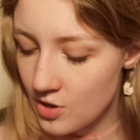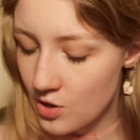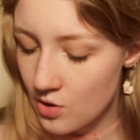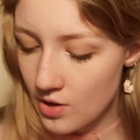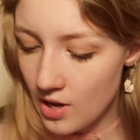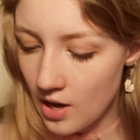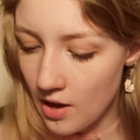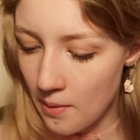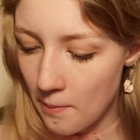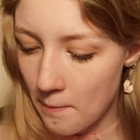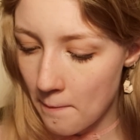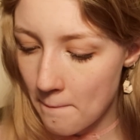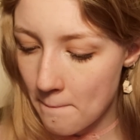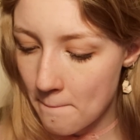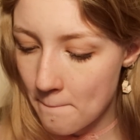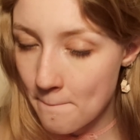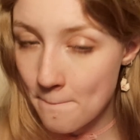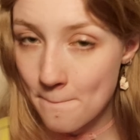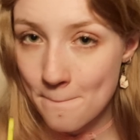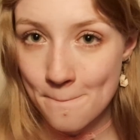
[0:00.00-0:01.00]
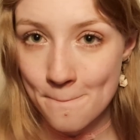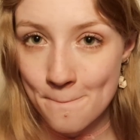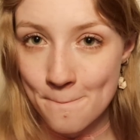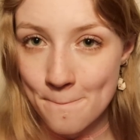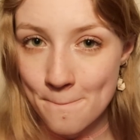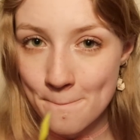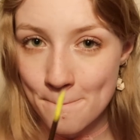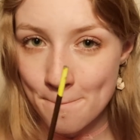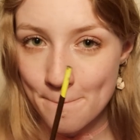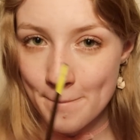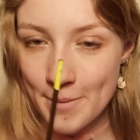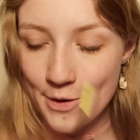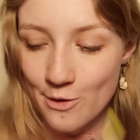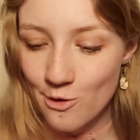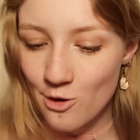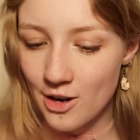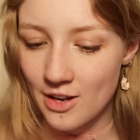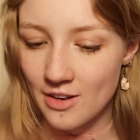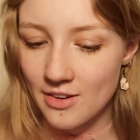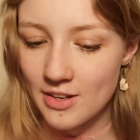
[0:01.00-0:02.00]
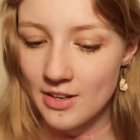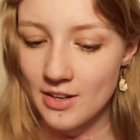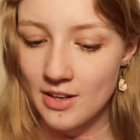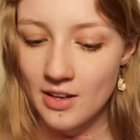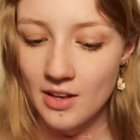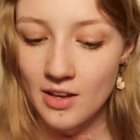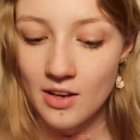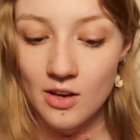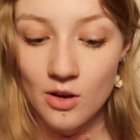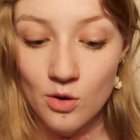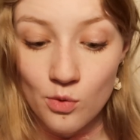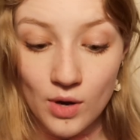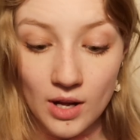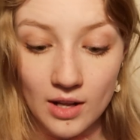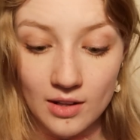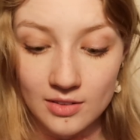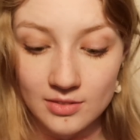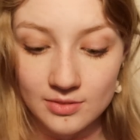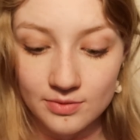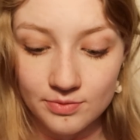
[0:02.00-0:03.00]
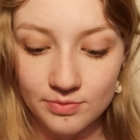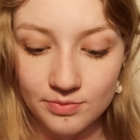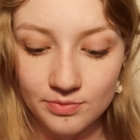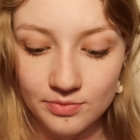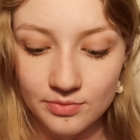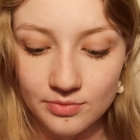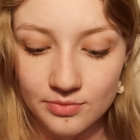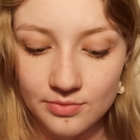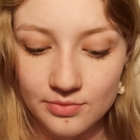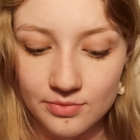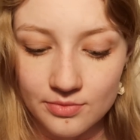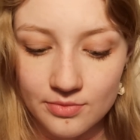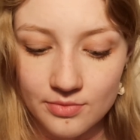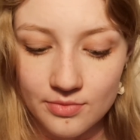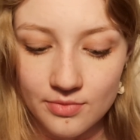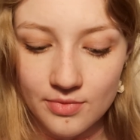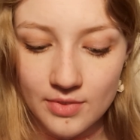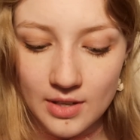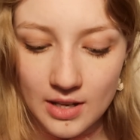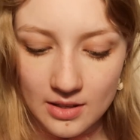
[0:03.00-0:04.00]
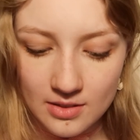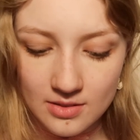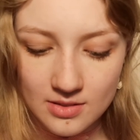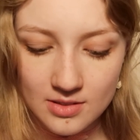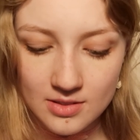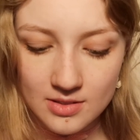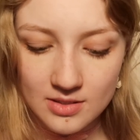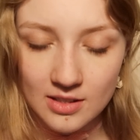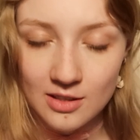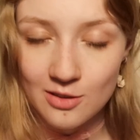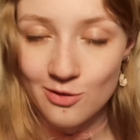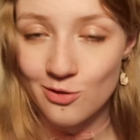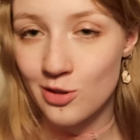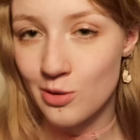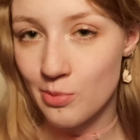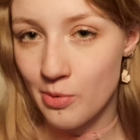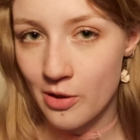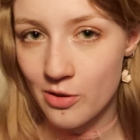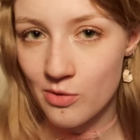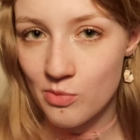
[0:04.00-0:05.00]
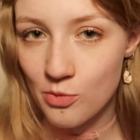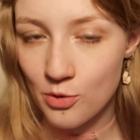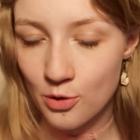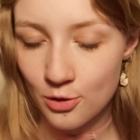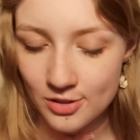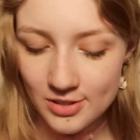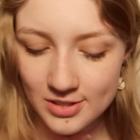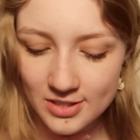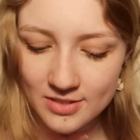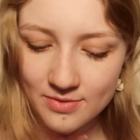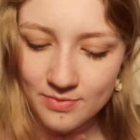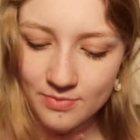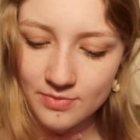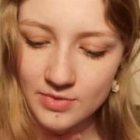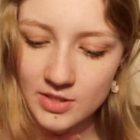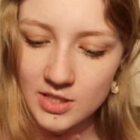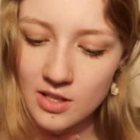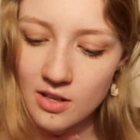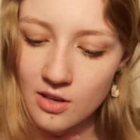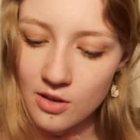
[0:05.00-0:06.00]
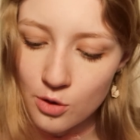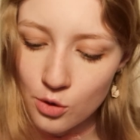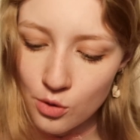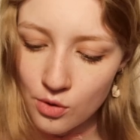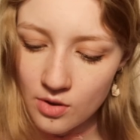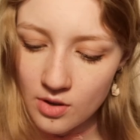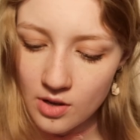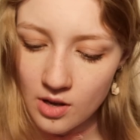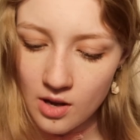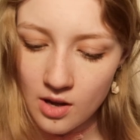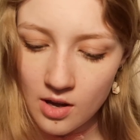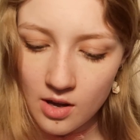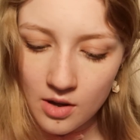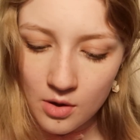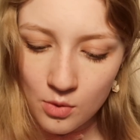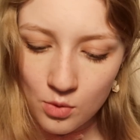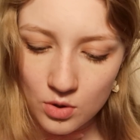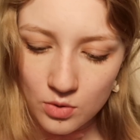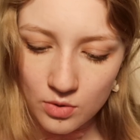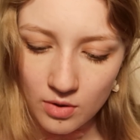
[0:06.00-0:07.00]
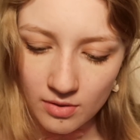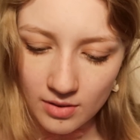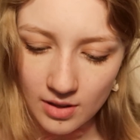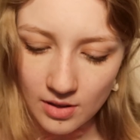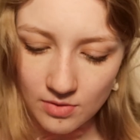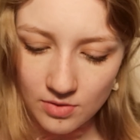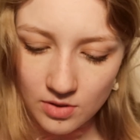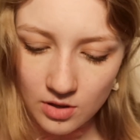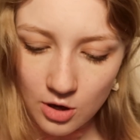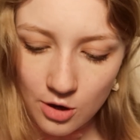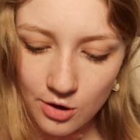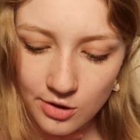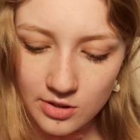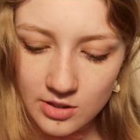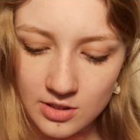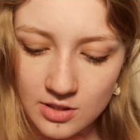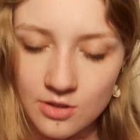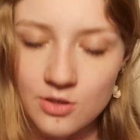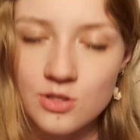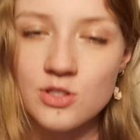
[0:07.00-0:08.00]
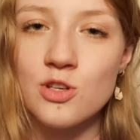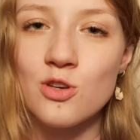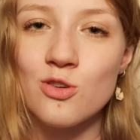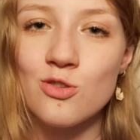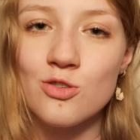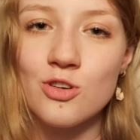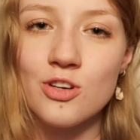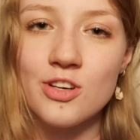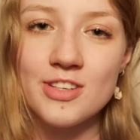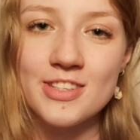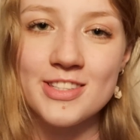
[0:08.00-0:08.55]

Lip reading: Okay. Right. Well, that's it for the bathroom walls. So, what do we have left? The curtains and the sofa.